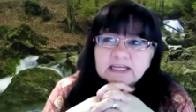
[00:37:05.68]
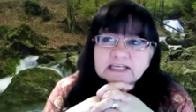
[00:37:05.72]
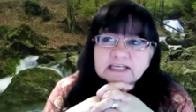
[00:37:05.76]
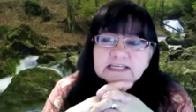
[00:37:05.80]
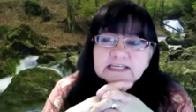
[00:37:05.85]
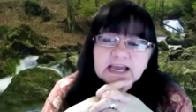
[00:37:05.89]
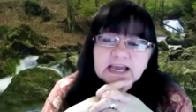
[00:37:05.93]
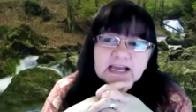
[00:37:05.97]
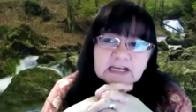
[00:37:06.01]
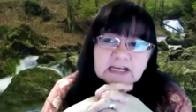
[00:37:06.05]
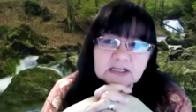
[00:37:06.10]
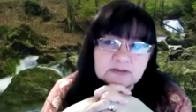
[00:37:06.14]
many
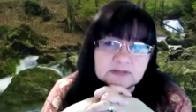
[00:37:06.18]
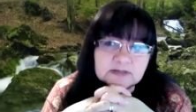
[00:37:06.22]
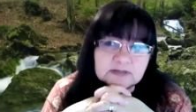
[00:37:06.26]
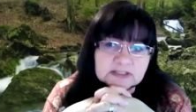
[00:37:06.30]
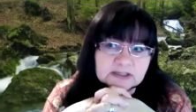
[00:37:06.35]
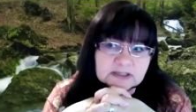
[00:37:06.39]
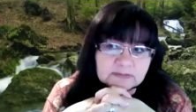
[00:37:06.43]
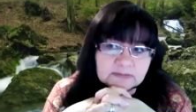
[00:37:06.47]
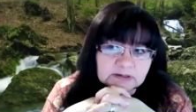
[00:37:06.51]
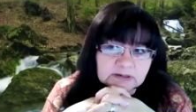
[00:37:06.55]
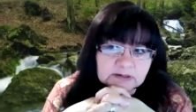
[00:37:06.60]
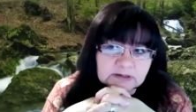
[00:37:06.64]

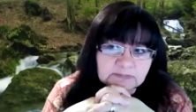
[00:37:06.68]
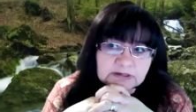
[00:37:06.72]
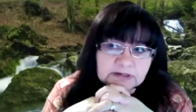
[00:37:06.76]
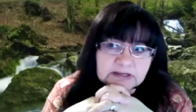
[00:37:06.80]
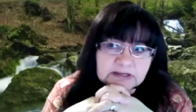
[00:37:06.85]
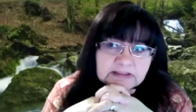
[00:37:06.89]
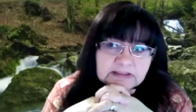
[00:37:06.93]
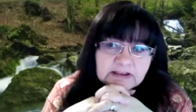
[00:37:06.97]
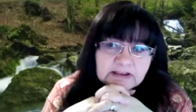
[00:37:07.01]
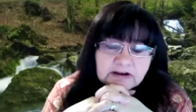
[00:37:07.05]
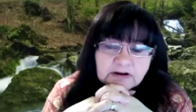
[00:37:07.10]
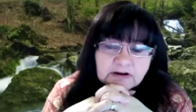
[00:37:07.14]
attachments I'm going to
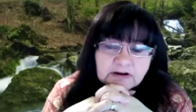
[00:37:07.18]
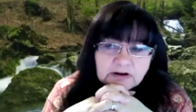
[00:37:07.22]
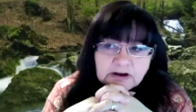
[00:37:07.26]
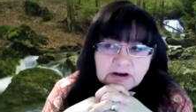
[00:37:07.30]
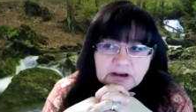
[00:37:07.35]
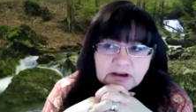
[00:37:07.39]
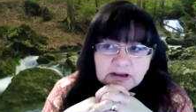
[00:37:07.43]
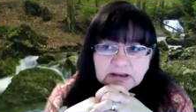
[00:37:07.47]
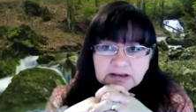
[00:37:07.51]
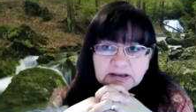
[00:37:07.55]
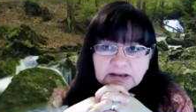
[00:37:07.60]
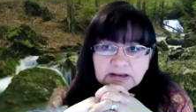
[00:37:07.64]
put in there.
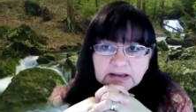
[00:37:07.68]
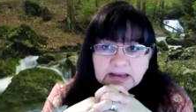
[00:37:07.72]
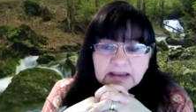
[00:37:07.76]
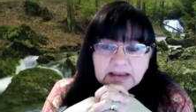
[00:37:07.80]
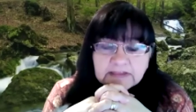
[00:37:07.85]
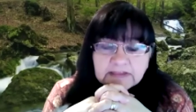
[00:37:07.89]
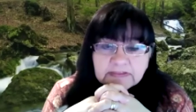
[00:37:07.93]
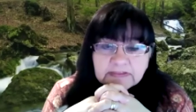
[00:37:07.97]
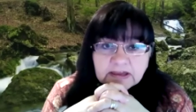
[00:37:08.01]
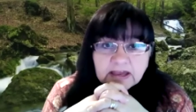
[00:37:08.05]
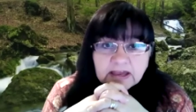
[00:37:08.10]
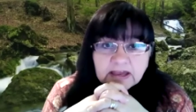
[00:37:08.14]

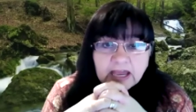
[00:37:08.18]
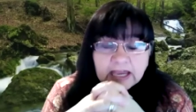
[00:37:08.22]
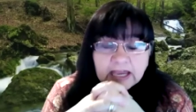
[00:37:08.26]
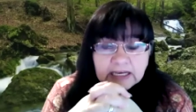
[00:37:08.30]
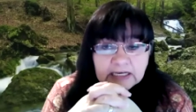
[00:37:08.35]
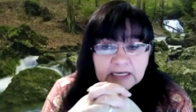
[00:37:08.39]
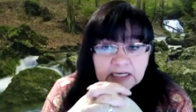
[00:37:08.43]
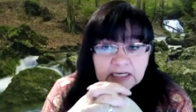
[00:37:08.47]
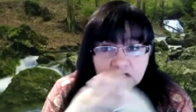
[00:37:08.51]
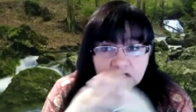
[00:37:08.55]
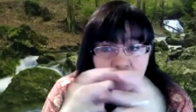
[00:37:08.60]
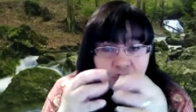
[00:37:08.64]
And that
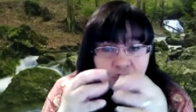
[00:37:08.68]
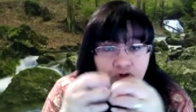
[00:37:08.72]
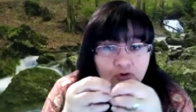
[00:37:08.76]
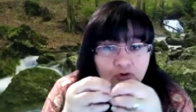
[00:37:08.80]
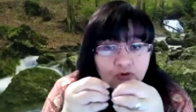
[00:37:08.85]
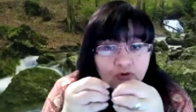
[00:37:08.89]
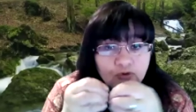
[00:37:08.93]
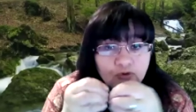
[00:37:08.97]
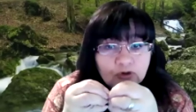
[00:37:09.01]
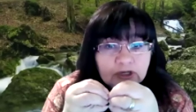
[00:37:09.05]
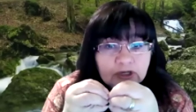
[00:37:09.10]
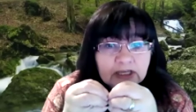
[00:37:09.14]
I need
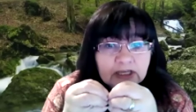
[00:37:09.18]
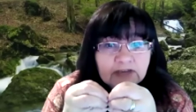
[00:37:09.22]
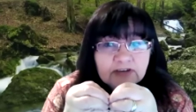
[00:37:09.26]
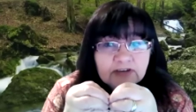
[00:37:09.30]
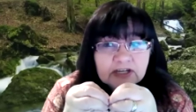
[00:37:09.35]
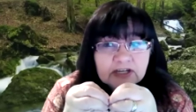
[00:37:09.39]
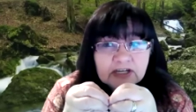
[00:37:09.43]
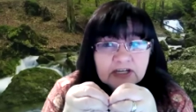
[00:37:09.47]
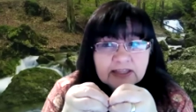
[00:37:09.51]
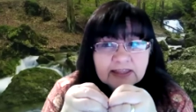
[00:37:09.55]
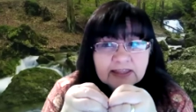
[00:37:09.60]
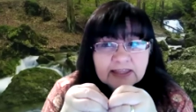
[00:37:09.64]
to,
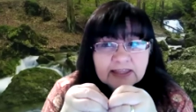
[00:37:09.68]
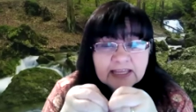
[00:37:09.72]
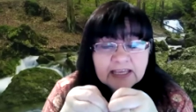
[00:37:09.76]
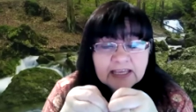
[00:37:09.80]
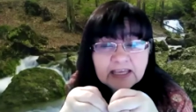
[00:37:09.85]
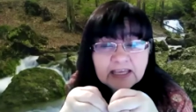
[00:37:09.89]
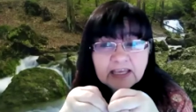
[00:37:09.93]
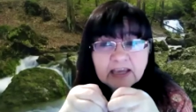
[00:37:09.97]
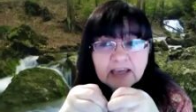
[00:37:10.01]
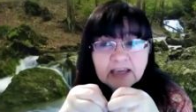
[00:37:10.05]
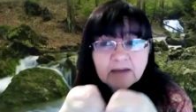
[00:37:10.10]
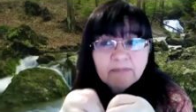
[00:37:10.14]
even
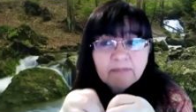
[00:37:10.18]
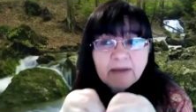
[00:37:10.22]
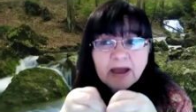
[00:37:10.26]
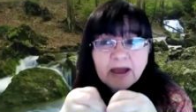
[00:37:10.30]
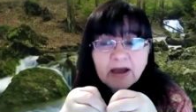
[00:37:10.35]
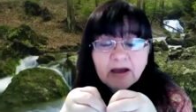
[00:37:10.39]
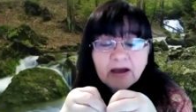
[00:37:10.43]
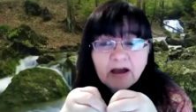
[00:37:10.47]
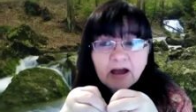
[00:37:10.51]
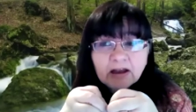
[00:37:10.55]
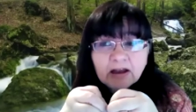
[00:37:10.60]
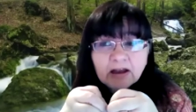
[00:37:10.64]
thinking
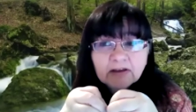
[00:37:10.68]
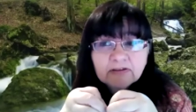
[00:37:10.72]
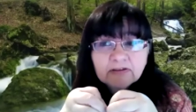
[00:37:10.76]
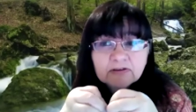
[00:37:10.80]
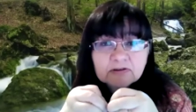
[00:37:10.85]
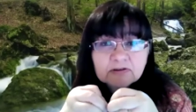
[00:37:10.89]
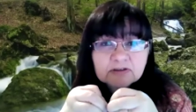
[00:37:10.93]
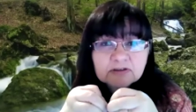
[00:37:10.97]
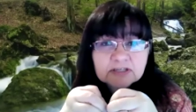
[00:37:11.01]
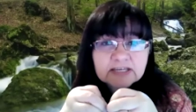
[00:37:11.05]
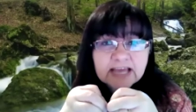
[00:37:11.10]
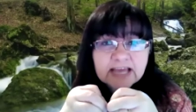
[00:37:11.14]
about all of
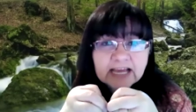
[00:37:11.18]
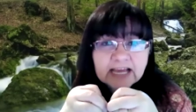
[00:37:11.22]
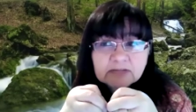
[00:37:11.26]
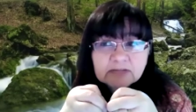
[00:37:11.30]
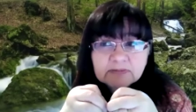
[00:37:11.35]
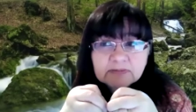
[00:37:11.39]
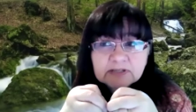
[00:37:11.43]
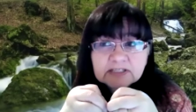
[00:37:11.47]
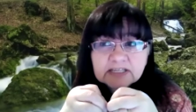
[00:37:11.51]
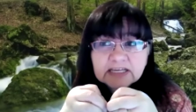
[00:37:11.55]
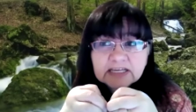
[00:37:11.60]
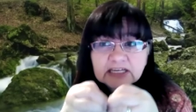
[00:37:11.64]
those
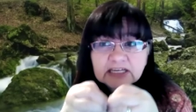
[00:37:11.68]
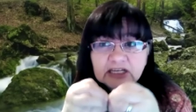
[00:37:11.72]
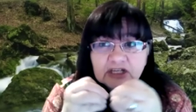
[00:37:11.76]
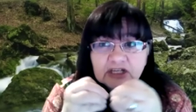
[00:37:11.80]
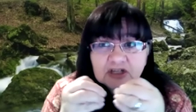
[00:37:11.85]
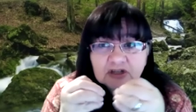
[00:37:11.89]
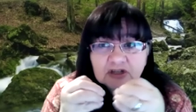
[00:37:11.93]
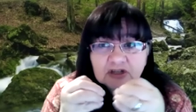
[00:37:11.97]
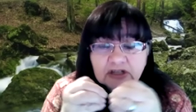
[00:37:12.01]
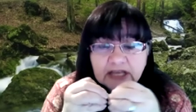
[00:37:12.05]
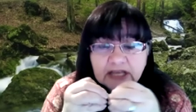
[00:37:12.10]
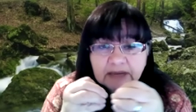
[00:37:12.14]
attachments, I
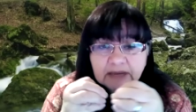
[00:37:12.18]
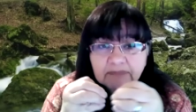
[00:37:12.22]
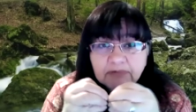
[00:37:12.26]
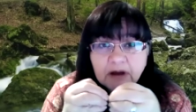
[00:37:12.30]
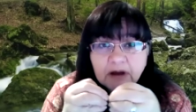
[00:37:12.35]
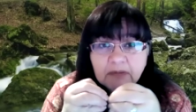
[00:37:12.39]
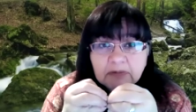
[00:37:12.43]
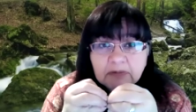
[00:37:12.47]
need to like